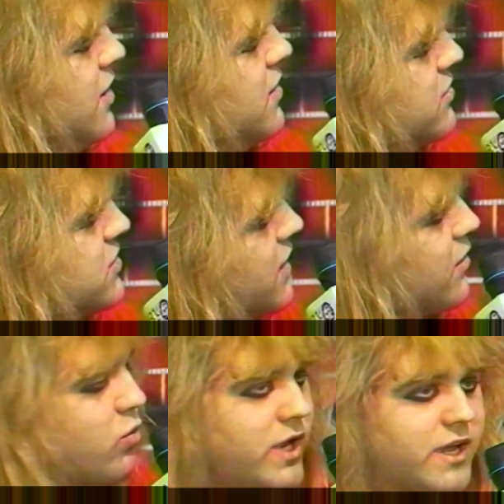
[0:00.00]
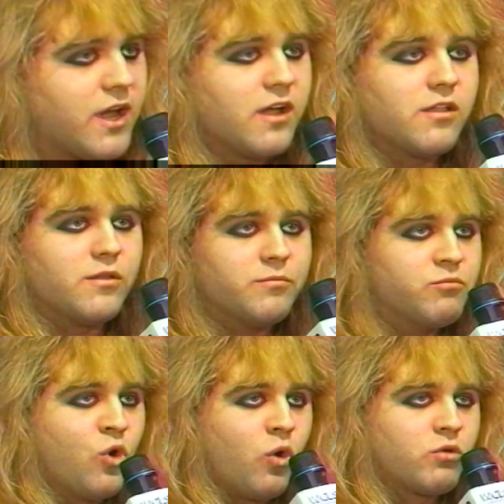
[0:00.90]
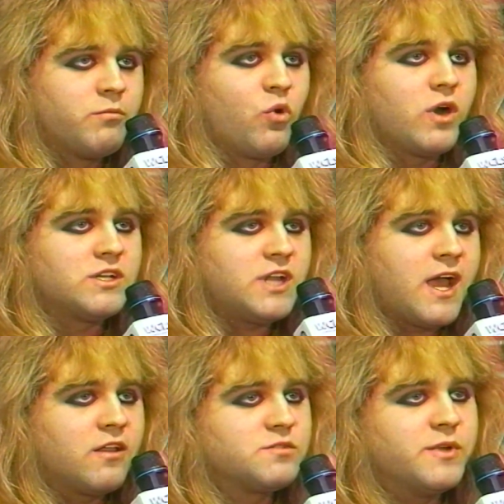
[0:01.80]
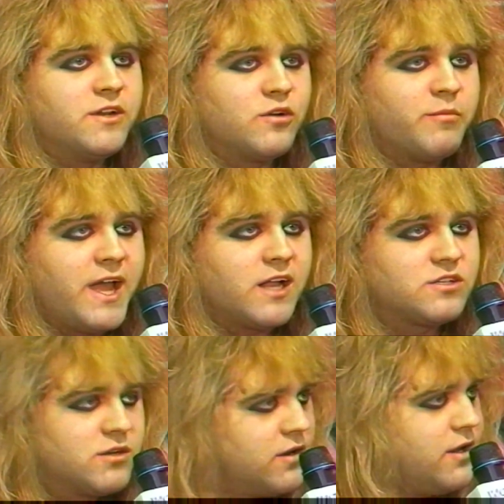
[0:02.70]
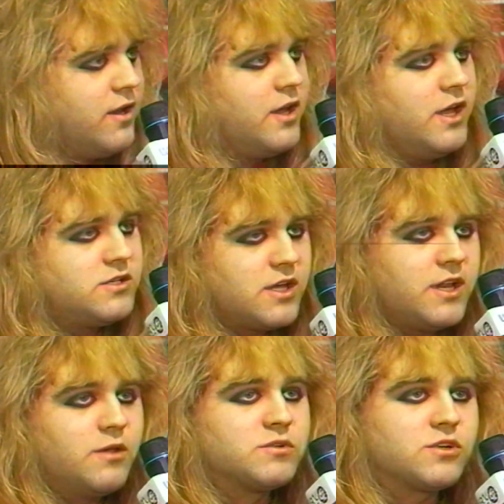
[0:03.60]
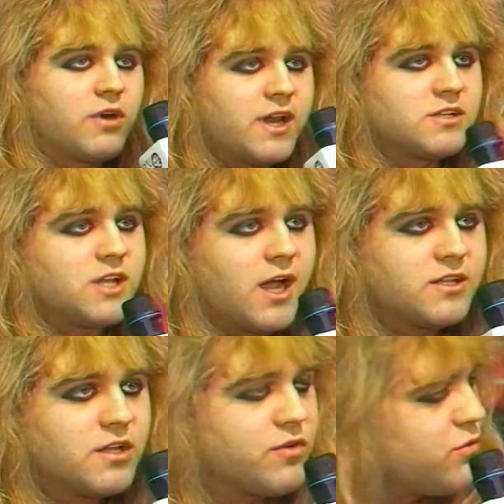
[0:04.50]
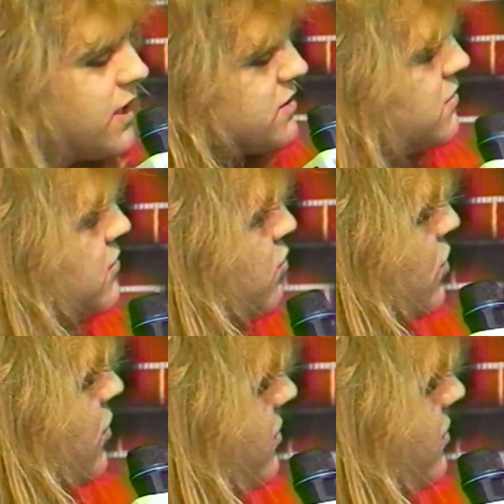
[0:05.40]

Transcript: The second week, uh, the Golden Boy challenged me to a match. He said he was the greatest scientific wrestler in the world.